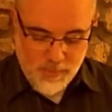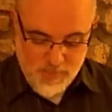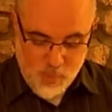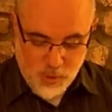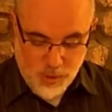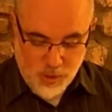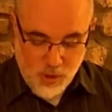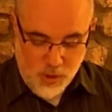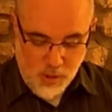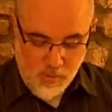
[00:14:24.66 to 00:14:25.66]
course, they're all
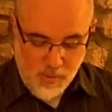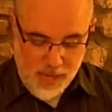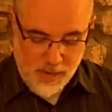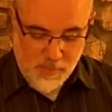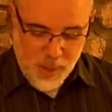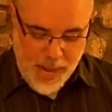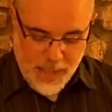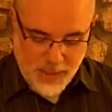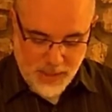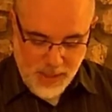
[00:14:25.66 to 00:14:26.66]
going to be made of
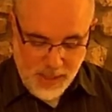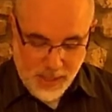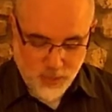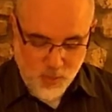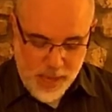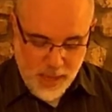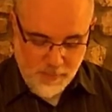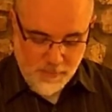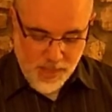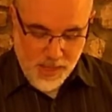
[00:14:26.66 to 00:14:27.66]
brass as
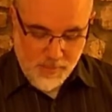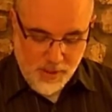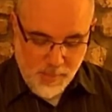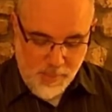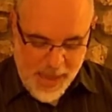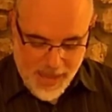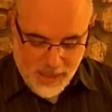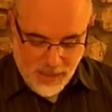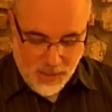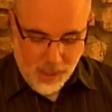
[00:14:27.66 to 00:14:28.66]
well. But the
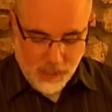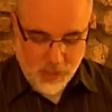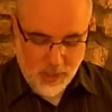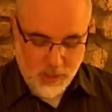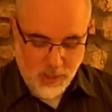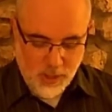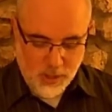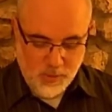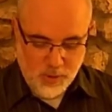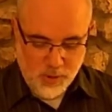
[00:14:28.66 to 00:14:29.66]
pans, these are
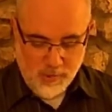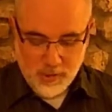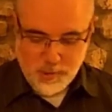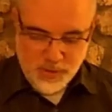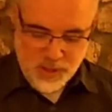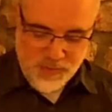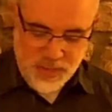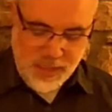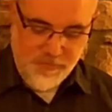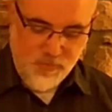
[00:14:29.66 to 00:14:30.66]

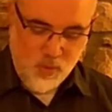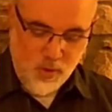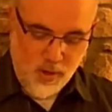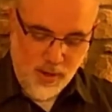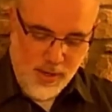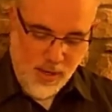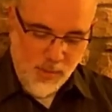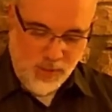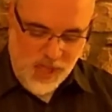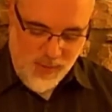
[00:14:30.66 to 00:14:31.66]
specifically for
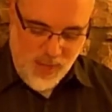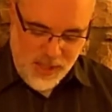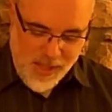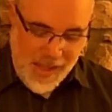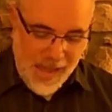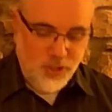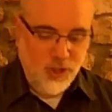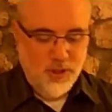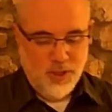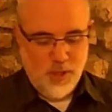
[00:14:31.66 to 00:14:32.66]
receiving the
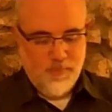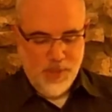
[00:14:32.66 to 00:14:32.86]
ashes. So